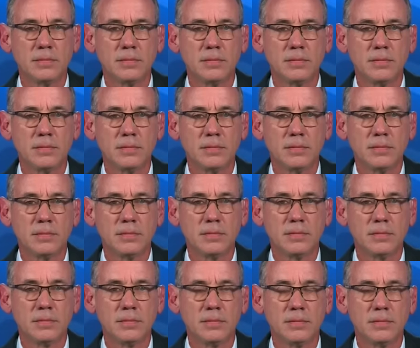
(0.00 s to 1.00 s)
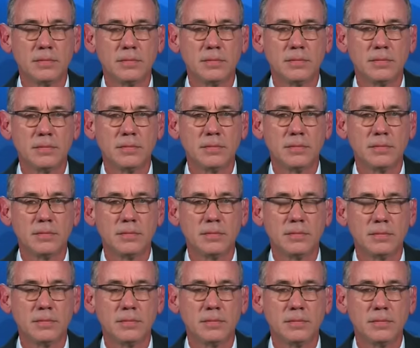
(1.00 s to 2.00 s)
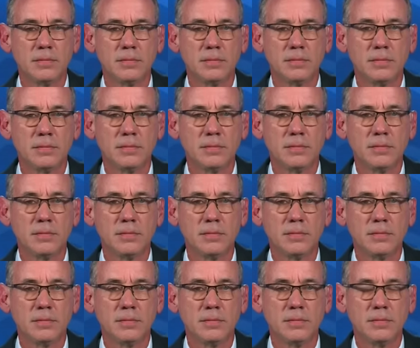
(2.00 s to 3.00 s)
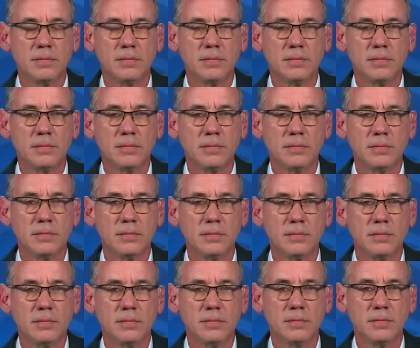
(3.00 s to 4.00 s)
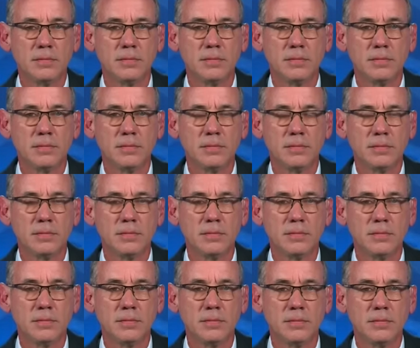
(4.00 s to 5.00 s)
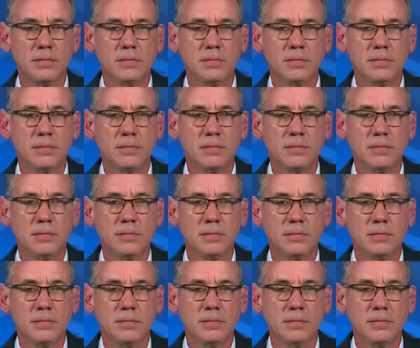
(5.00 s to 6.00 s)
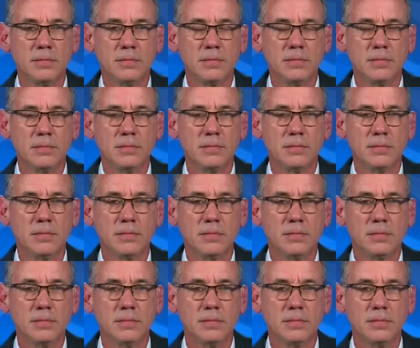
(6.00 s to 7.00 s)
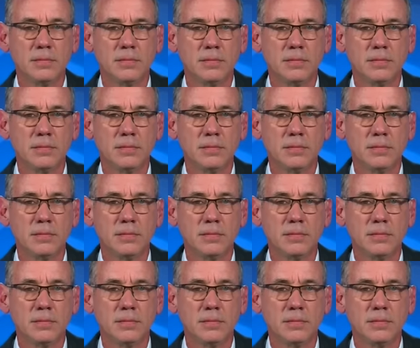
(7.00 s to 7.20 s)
The person shown says nothing.